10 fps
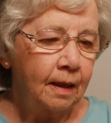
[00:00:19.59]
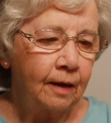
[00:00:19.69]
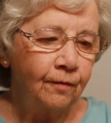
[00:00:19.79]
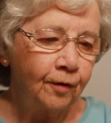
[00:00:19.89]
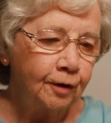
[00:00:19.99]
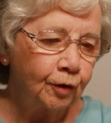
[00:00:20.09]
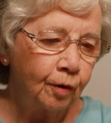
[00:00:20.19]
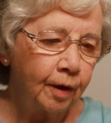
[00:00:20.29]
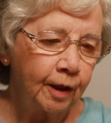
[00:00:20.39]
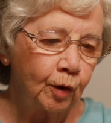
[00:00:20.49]
In 1
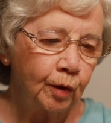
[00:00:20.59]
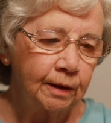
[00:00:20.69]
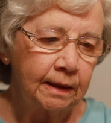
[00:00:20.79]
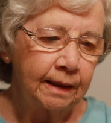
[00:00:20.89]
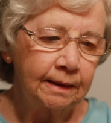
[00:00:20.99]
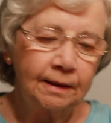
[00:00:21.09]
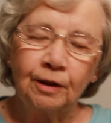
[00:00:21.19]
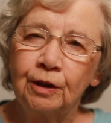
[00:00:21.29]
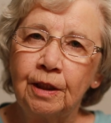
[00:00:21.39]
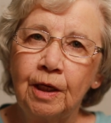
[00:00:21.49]
Chronicles lists the
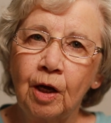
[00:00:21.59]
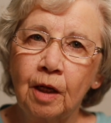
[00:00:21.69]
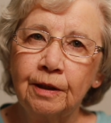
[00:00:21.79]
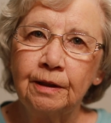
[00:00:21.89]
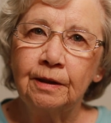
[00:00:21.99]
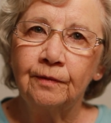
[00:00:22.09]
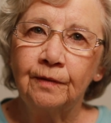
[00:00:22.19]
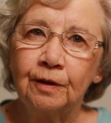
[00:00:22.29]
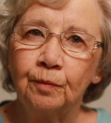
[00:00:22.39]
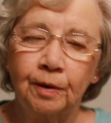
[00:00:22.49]
genealogies of
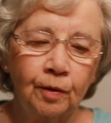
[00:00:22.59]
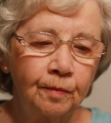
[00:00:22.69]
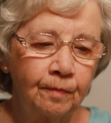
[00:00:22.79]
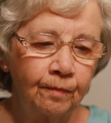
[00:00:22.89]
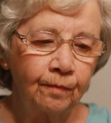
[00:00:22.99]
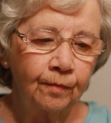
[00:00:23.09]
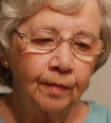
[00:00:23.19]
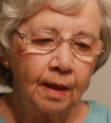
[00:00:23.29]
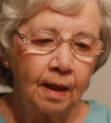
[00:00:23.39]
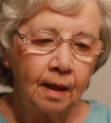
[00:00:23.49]
Israel.
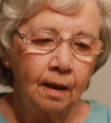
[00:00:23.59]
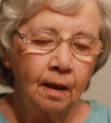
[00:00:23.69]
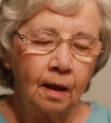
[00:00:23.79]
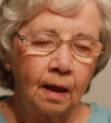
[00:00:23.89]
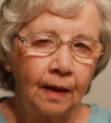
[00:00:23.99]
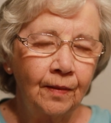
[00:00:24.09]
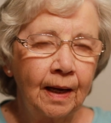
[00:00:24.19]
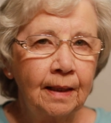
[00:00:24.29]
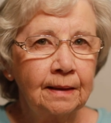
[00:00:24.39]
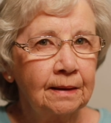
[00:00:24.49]

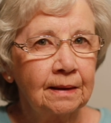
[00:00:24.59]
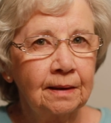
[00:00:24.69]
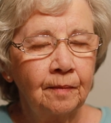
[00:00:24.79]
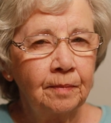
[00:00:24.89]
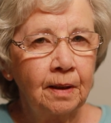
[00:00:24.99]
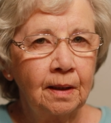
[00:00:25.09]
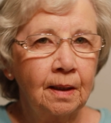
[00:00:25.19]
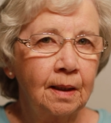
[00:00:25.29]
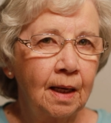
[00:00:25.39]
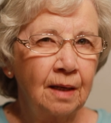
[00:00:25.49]
That isn't something
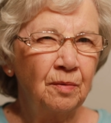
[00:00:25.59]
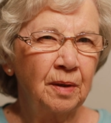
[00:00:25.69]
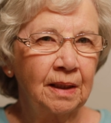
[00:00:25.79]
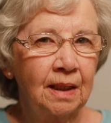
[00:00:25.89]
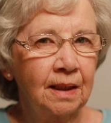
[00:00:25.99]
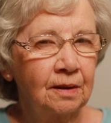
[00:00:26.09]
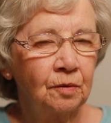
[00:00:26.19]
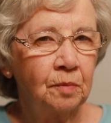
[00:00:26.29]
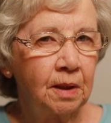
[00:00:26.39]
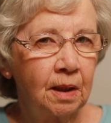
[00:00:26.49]
that I really like
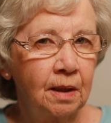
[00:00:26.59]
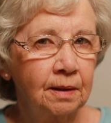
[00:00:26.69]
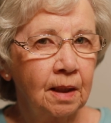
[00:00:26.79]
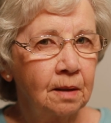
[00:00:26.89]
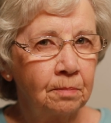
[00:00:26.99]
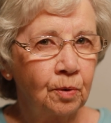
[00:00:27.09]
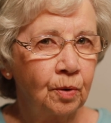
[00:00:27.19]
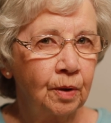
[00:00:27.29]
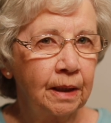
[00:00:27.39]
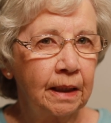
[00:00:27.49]
to read. It's kind of
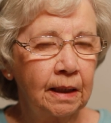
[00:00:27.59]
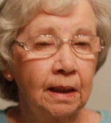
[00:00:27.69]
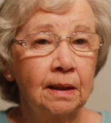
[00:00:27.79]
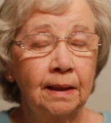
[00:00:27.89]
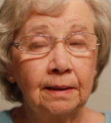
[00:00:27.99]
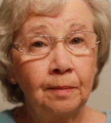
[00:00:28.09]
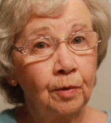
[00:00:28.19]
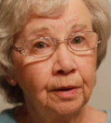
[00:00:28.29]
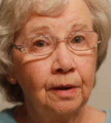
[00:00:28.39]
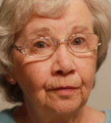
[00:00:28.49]
boring unless I'm
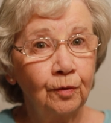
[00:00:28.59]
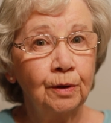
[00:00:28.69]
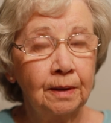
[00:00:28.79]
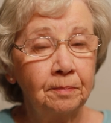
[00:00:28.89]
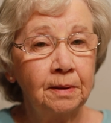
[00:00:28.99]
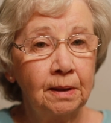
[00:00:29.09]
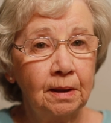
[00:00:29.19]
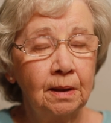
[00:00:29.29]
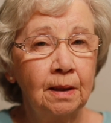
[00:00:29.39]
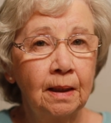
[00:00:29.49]
looking for
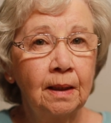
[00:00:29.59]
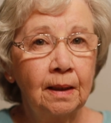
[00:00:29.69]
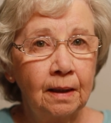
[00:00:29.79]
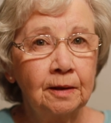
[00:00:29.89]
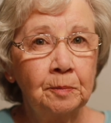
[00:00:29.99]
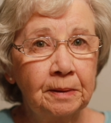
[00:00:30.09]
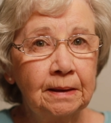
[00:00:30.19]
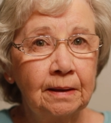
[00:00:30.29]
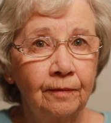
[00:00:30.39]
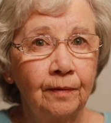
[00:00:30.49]
something
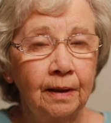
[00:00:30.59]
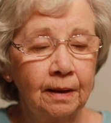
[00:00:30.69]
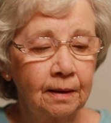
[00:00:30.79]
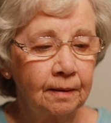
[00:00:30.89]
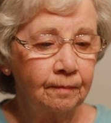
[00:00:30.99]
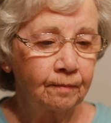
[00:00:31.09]
specific.